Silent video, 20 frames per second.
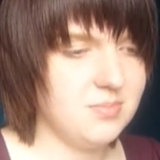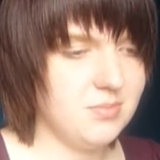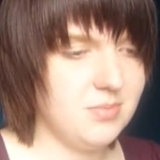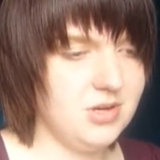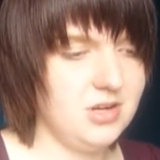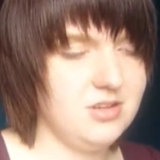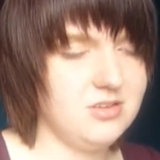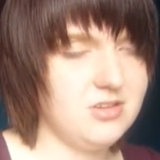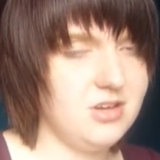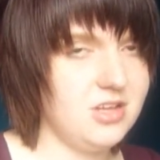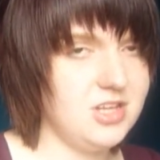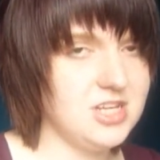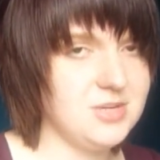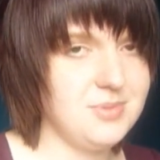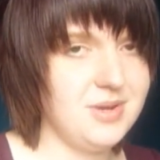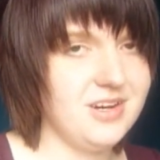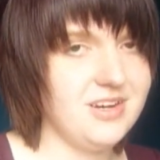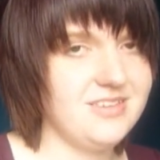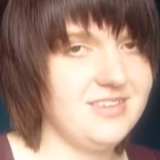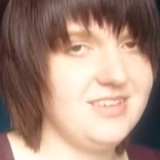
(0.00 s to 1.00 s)
because college
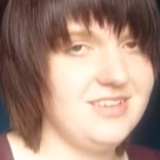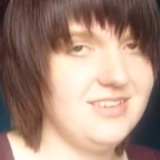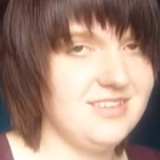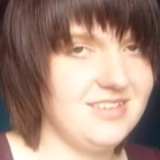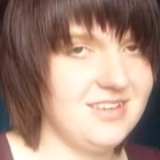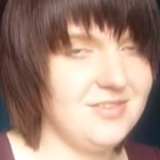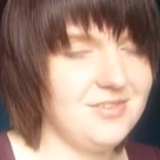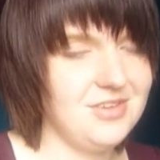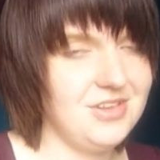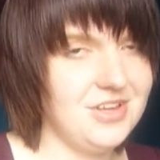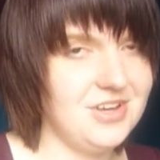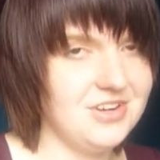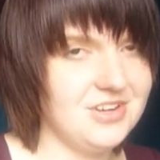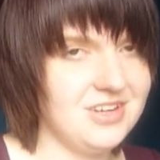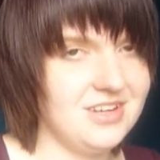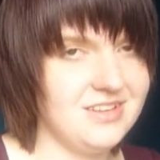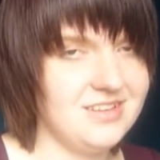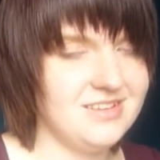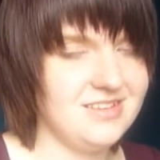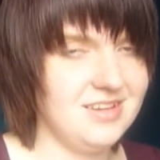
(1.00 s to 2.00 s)
magazines never
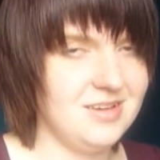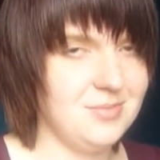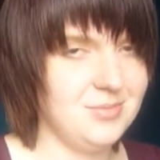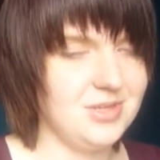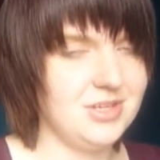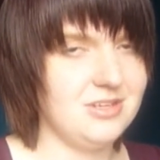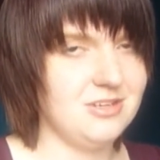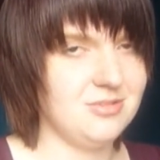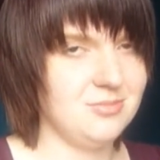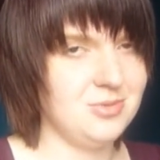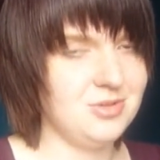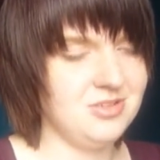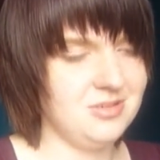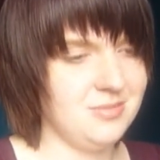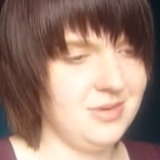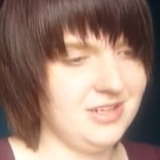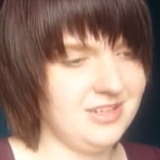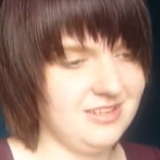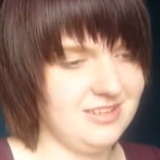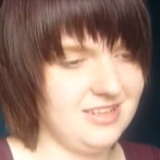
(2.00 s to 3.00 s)
look in the same league as
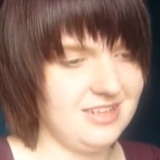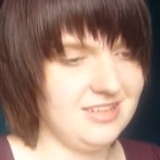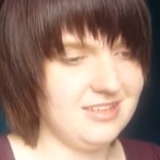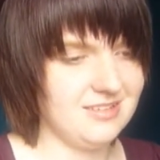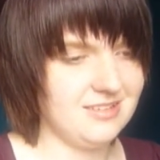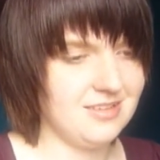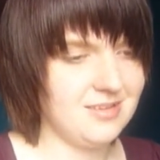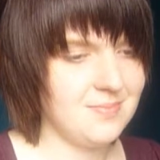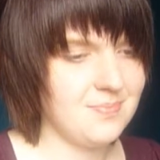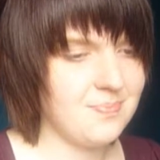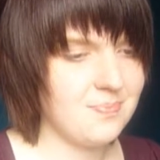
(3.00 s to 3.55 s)
music magazines.